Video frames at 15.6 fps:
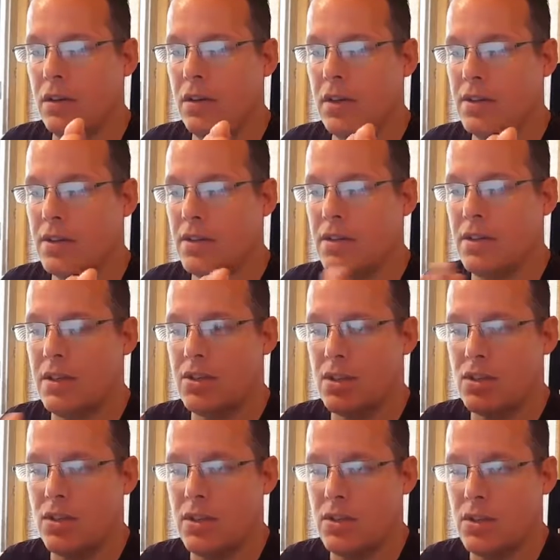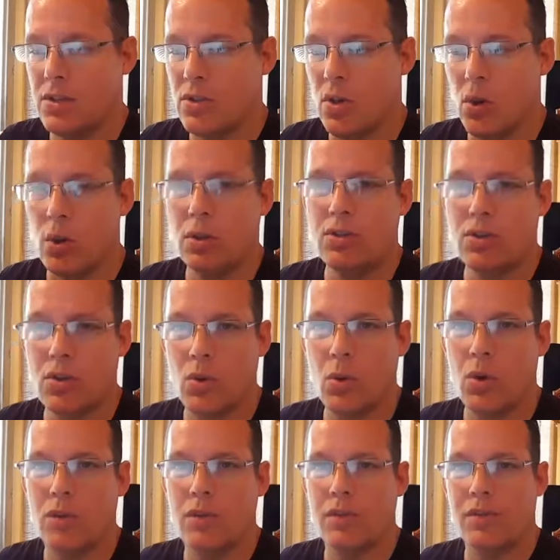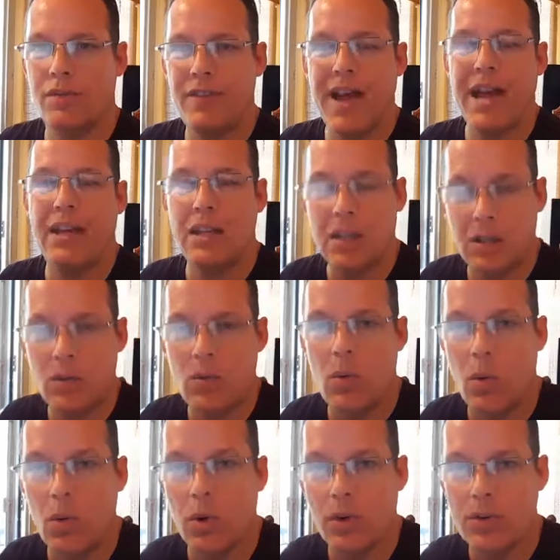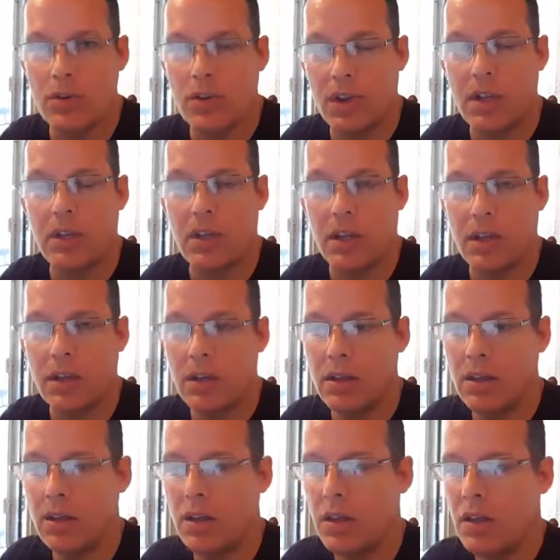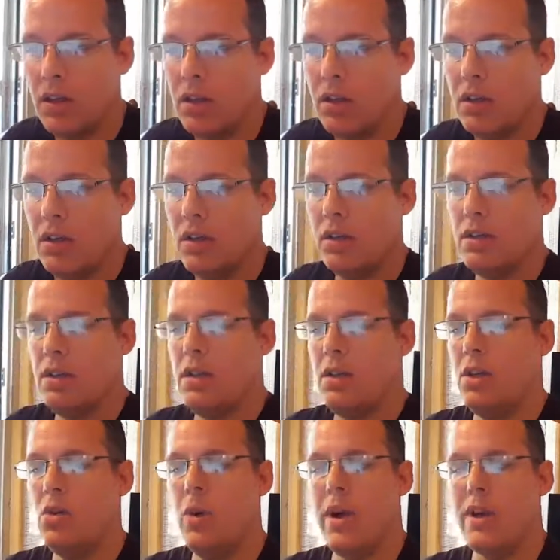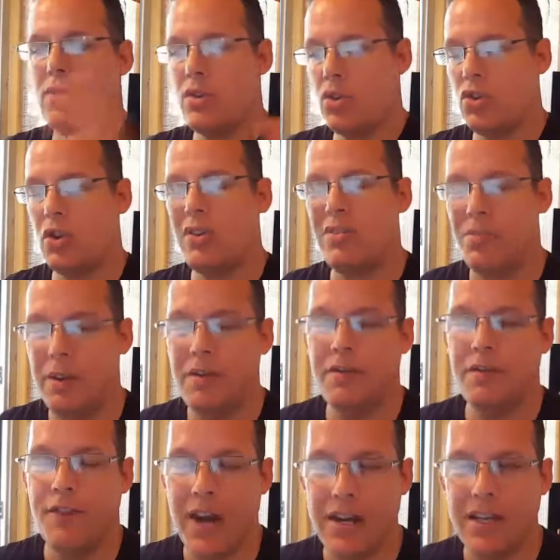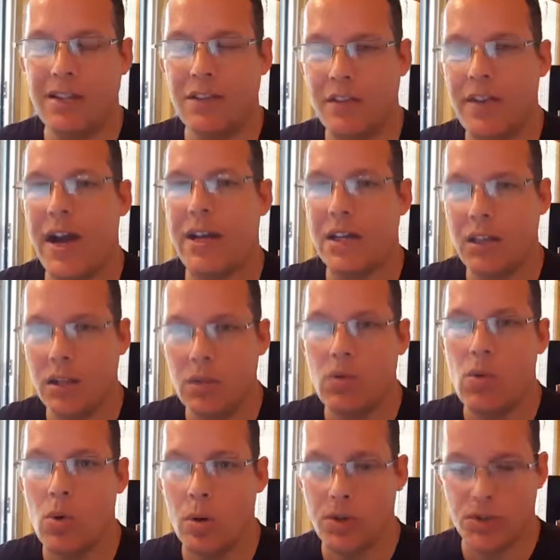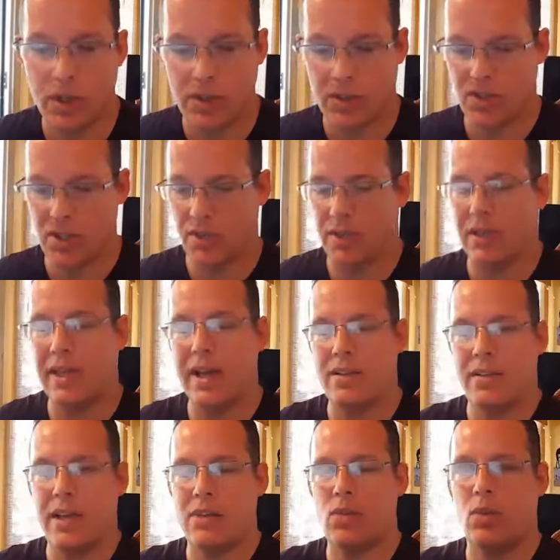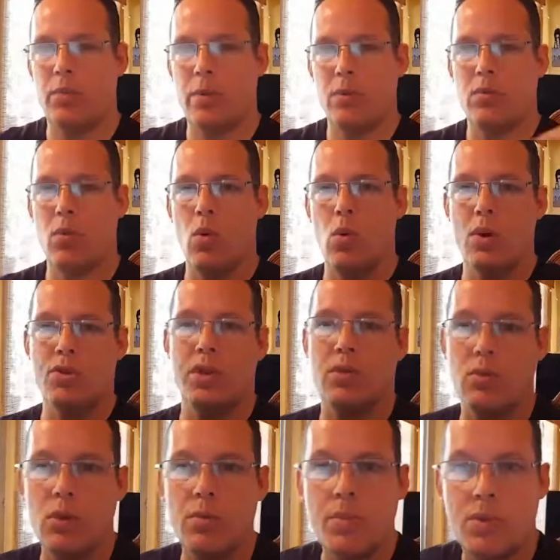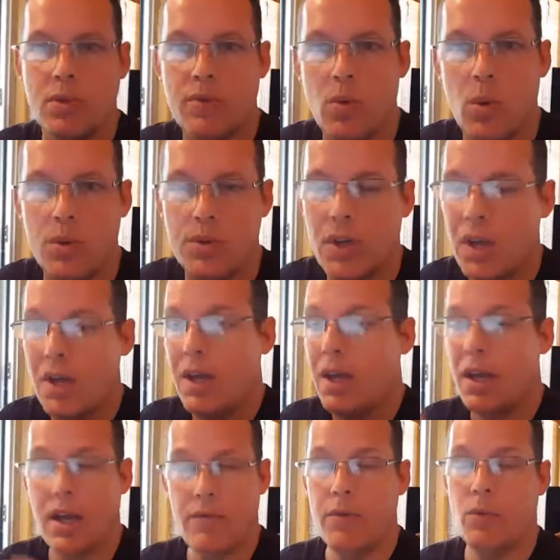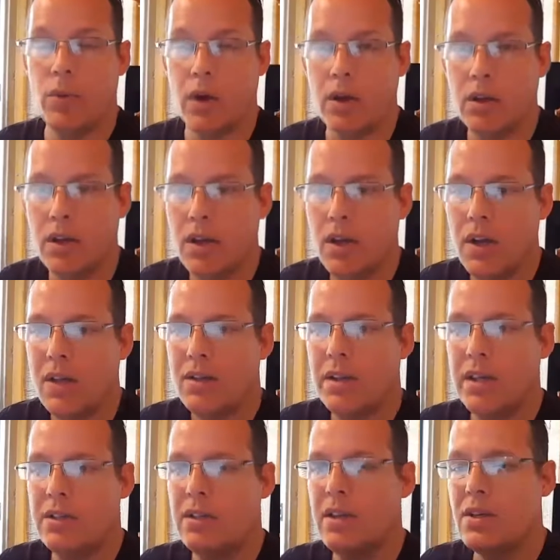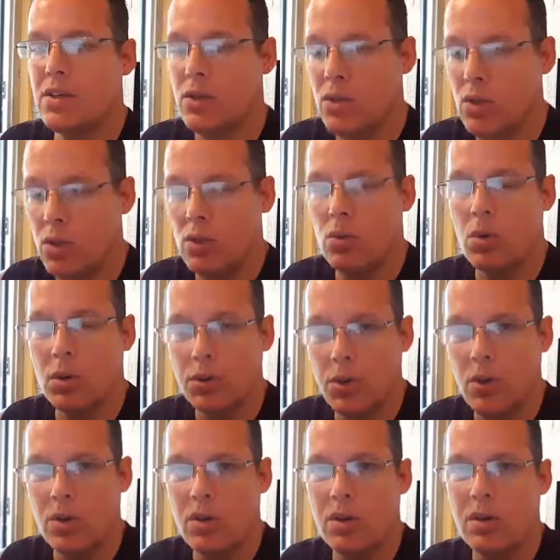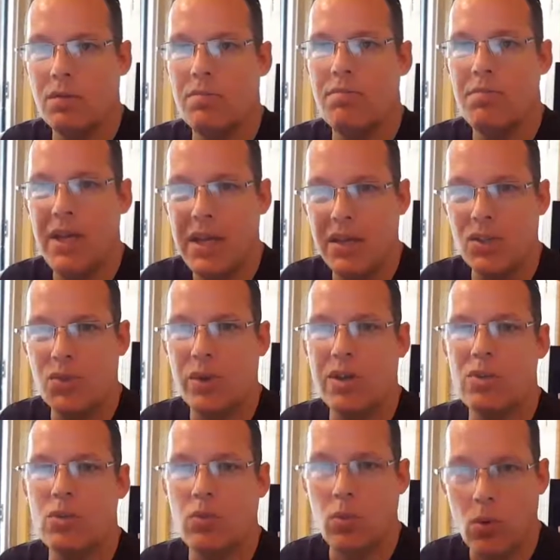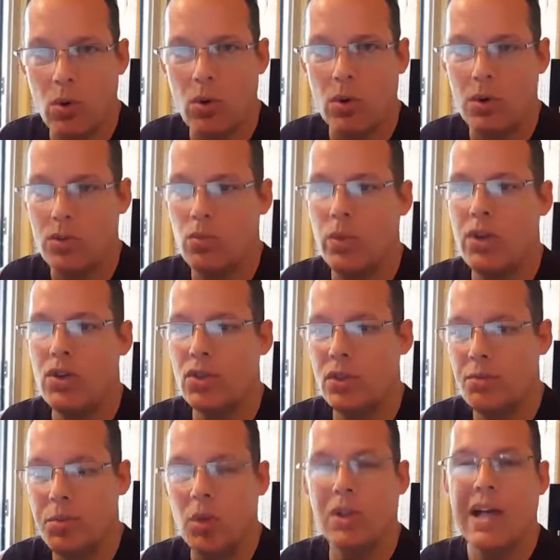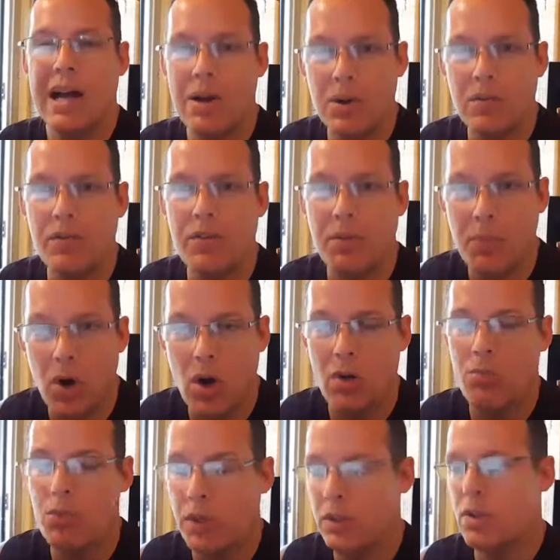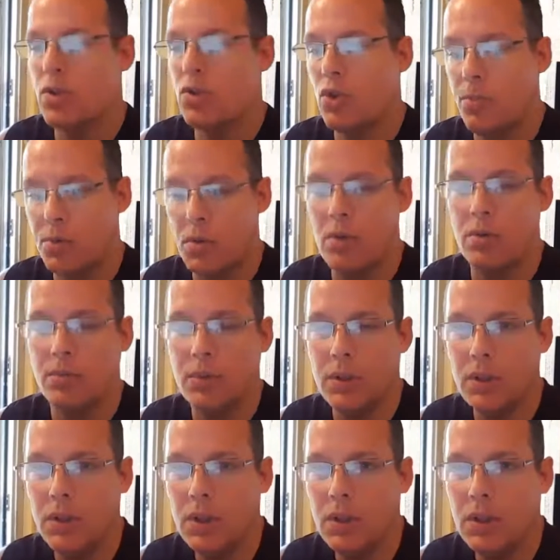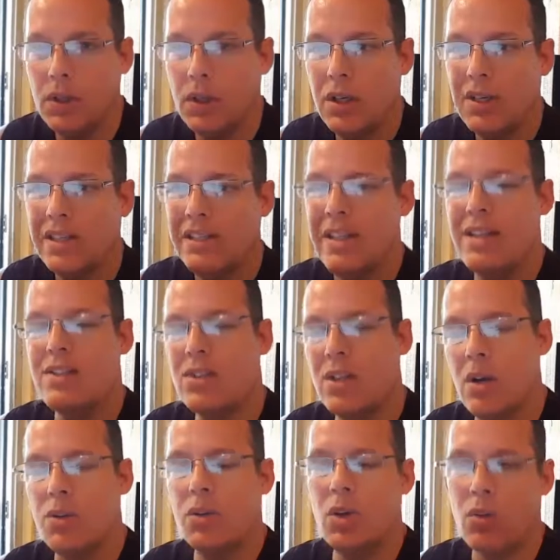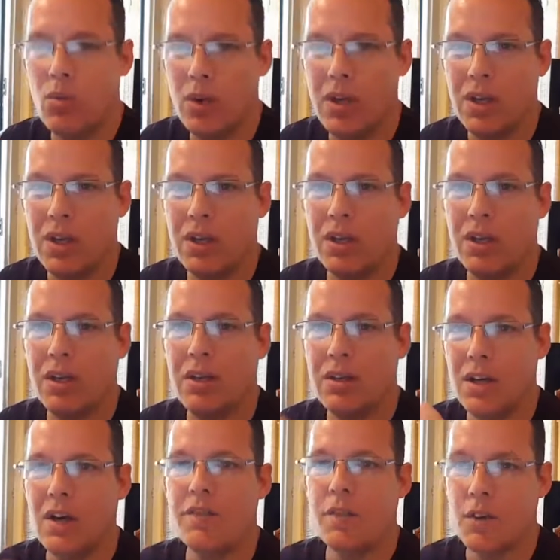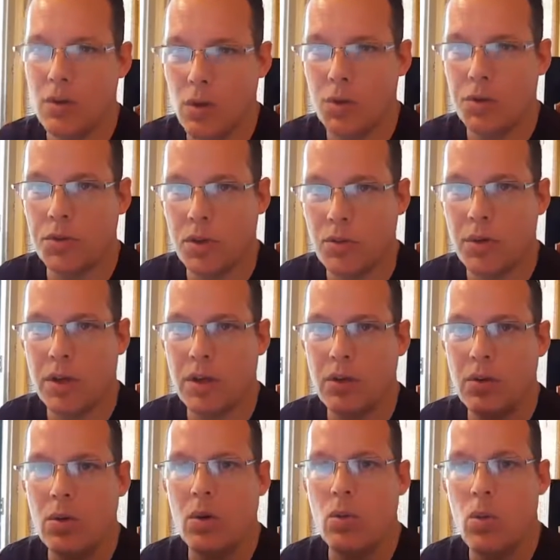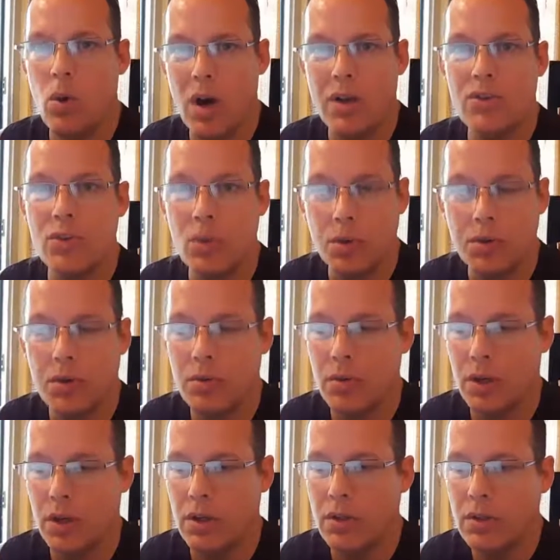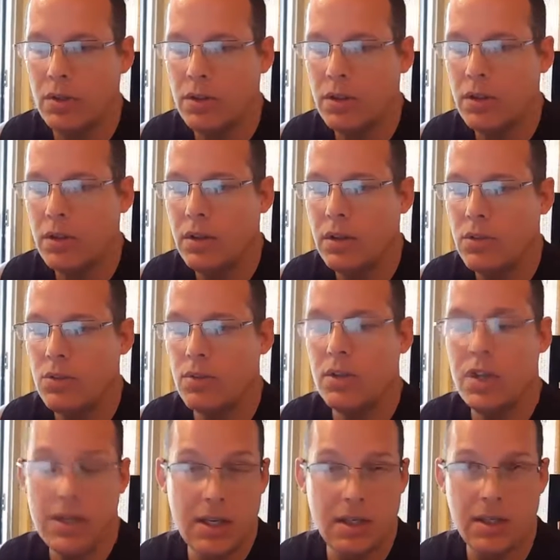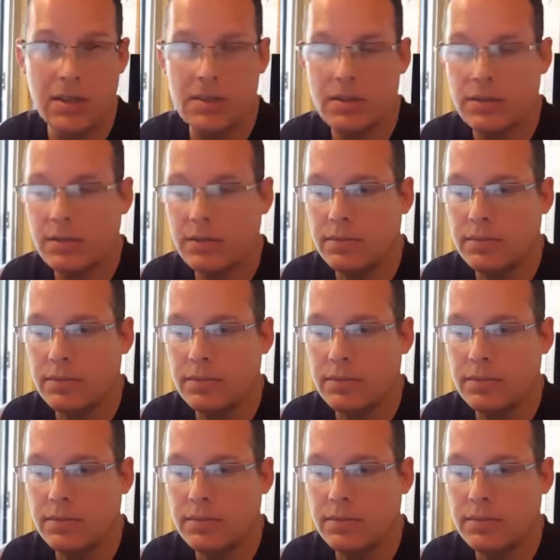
This is old school Vatican wars thinking. The U.S. shouldn't be fighting the Vatican wars. Jesus said in the last days there will be wars and rumors of wars everywhere. This is New World Order matrix wars. We should pull out of them all. Bring the troops home. Let South Korea govern North Korea or watch North Korea. It's ridiculous.